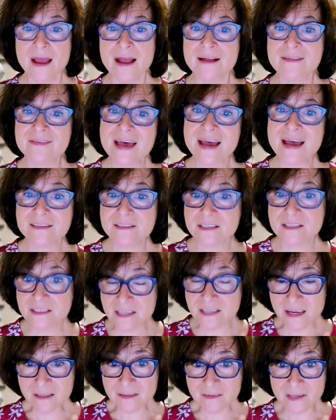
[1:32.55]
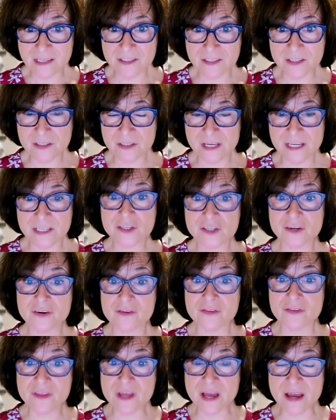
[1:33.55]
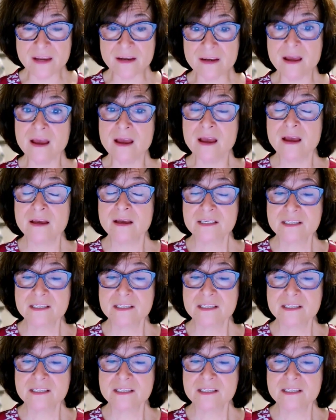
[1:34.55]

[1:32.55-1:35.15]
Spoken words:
And that state legislature then